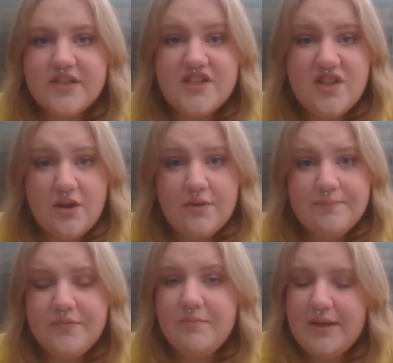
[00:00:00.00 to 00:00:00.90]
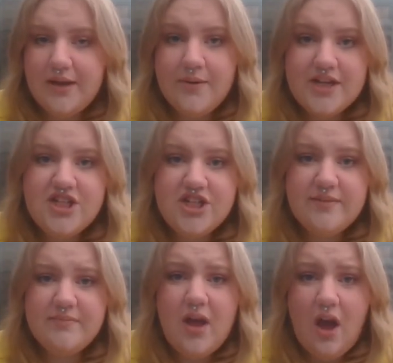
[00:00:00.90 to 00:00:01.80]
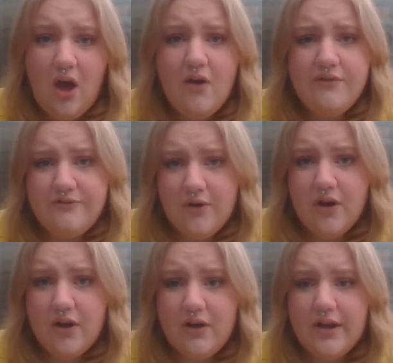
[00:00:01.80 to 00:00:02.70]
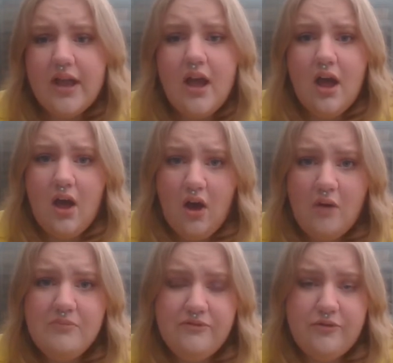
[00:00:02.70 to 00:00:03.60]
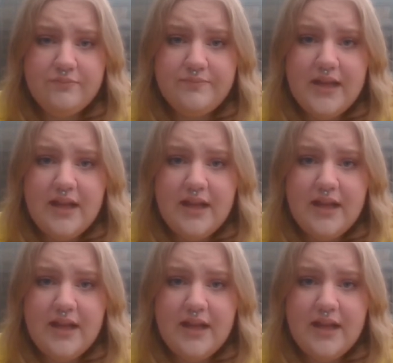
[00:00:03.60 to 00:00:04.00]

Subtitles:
So, the big question, are fungi harmful?